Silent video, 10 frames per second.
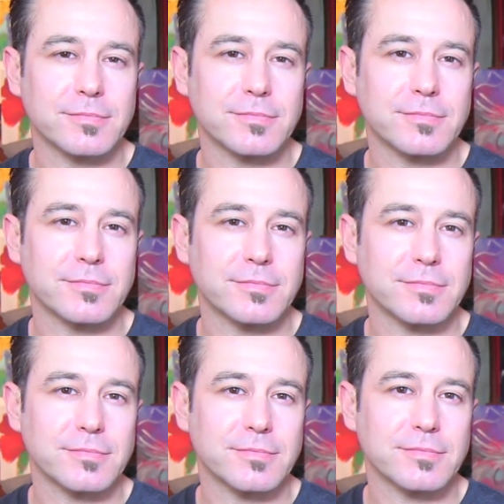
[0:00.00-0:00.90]

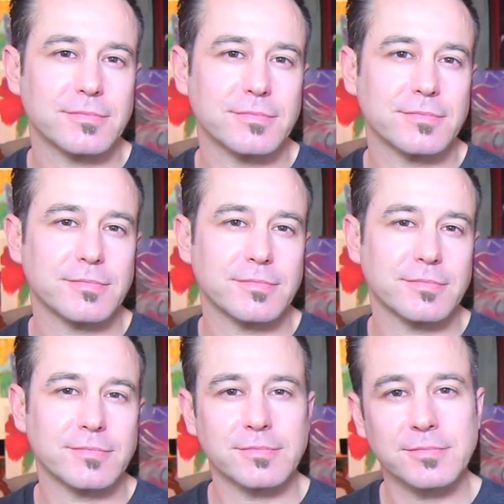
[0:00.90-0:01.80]

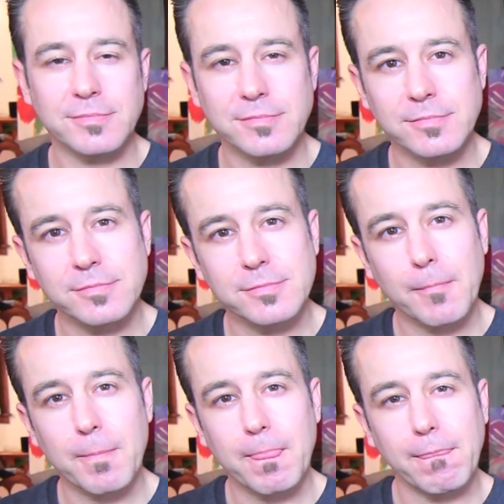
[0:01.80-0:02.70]

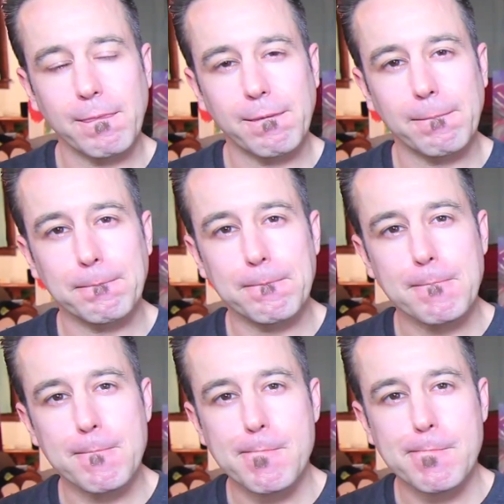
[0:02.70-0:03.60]

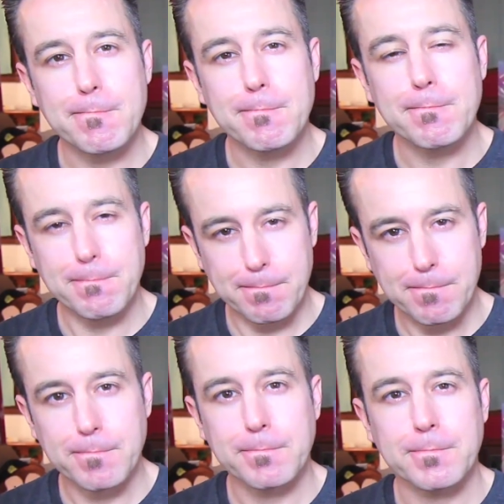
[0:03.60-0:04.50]

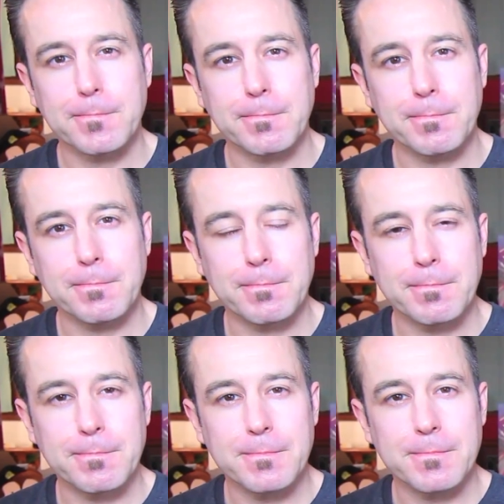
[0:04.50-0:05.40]

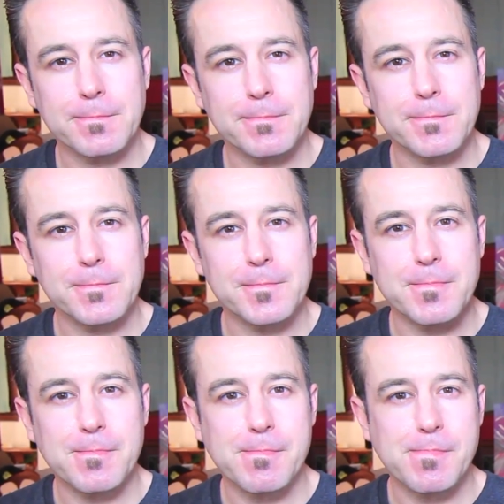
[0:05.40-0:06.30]

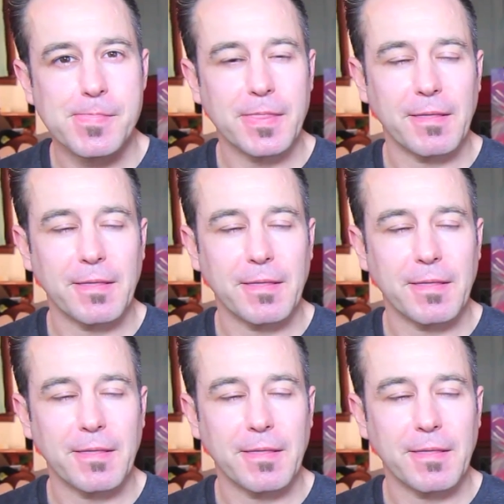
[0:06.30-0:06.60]
(not speaking)